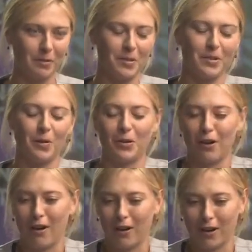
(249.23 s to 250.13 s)
I was so
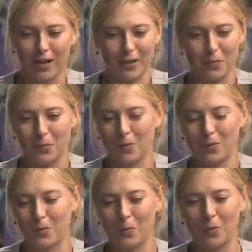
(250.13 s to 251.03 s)
young. I had
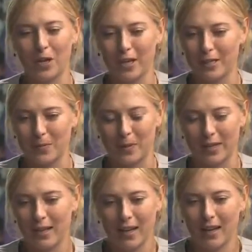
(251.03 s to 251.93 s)
worked,
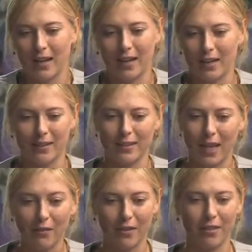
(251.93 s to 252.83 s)
but I
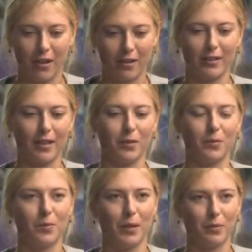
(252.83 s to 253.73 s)
never thought that I
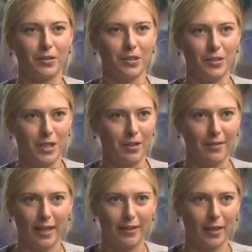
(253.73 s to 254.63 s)
would be able to
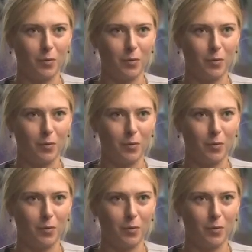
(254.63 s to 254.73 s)
achieve that.